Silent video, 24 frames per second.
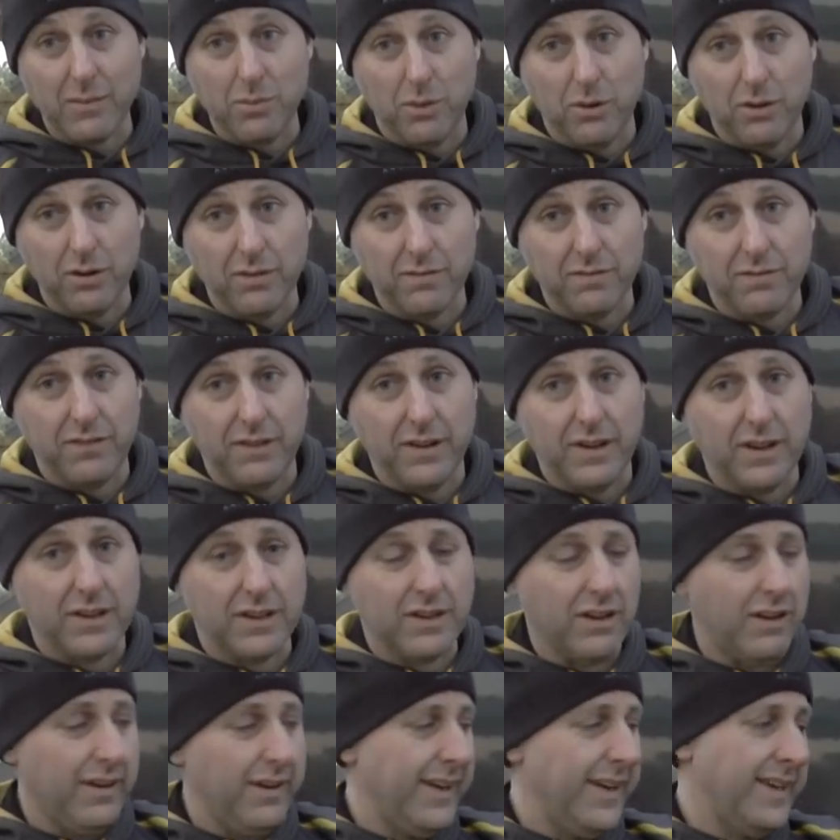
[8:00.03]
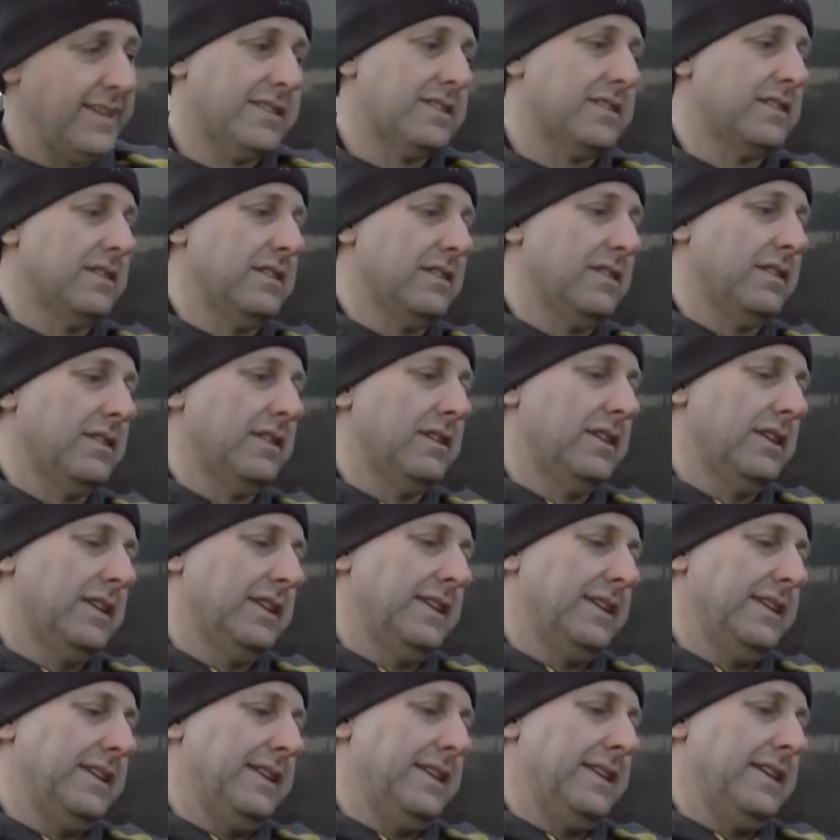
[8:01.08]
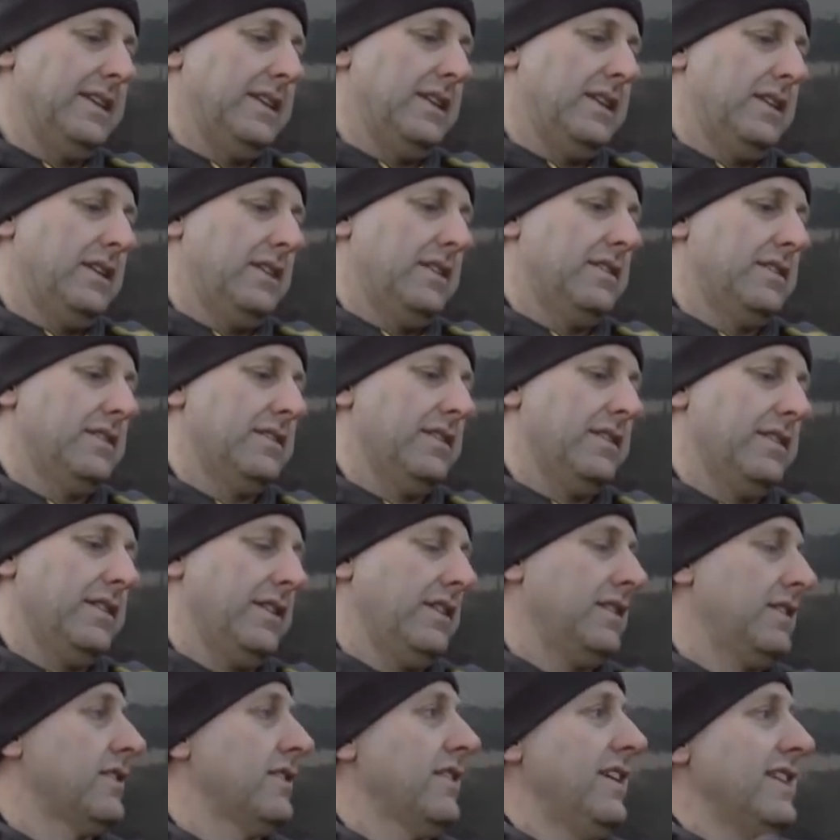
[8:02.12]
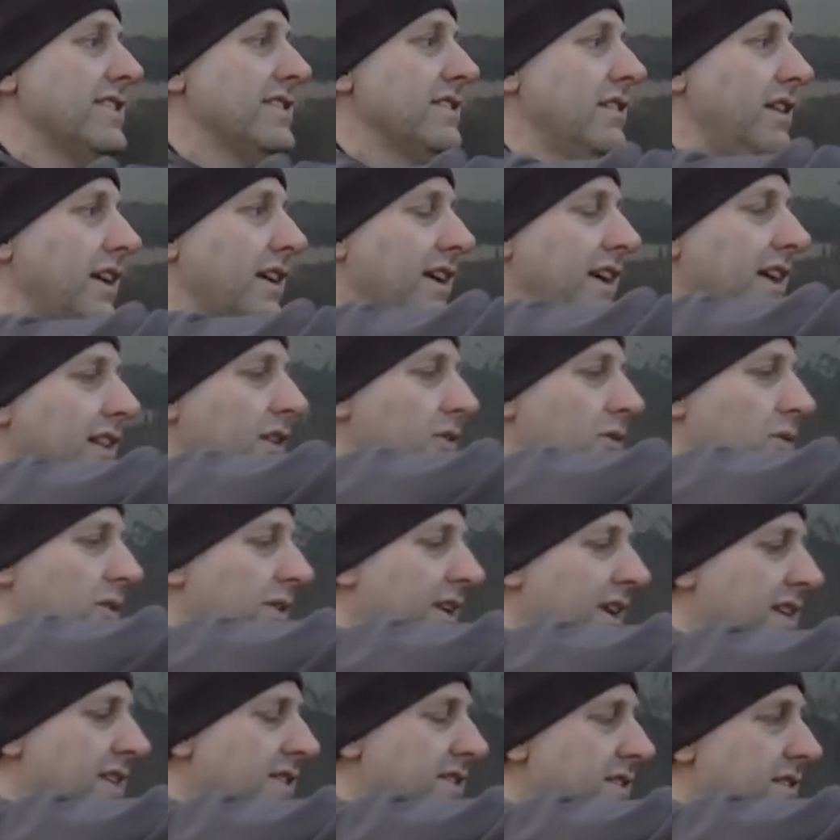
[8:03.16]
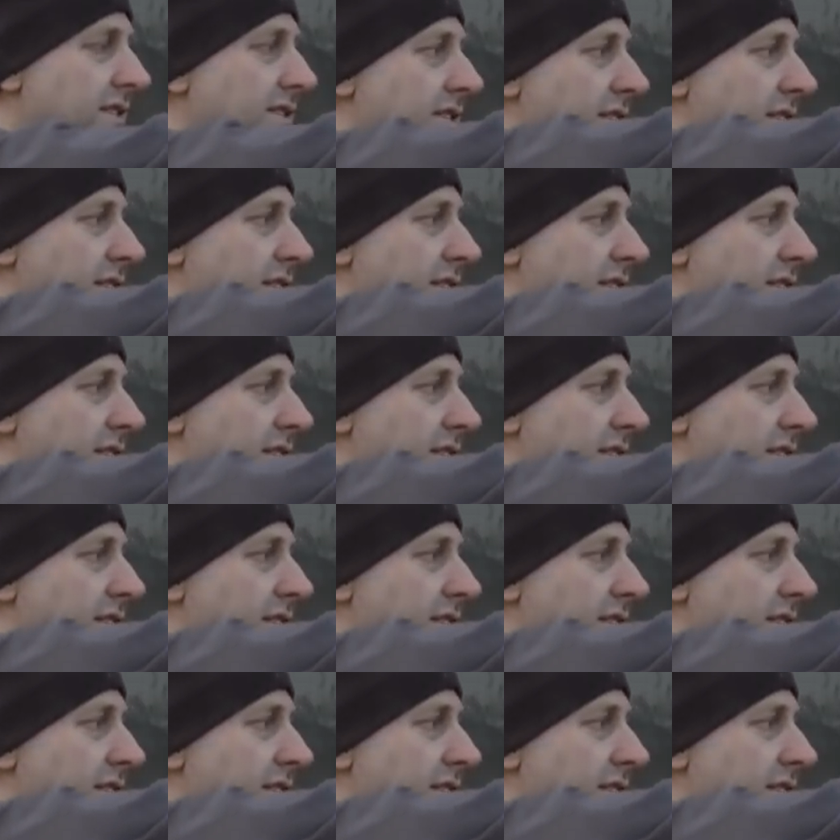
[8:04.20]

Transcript: important for guys. So guys like color coordination.